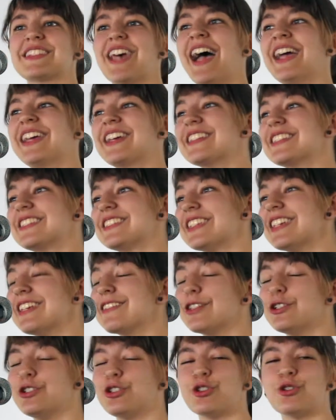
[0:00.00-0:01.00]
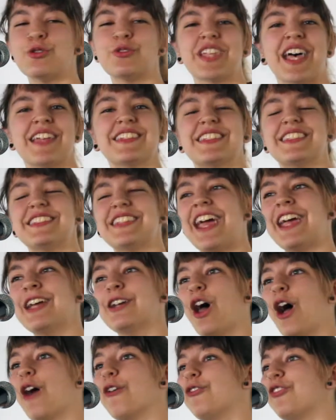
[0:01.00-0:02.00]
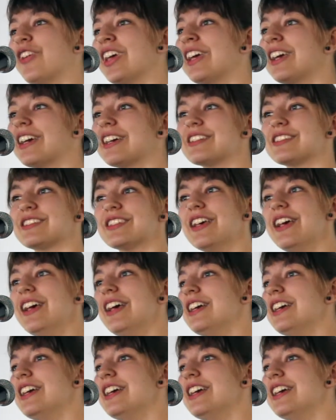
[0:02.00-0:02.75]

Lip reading: I can see the juice has stained her fingers.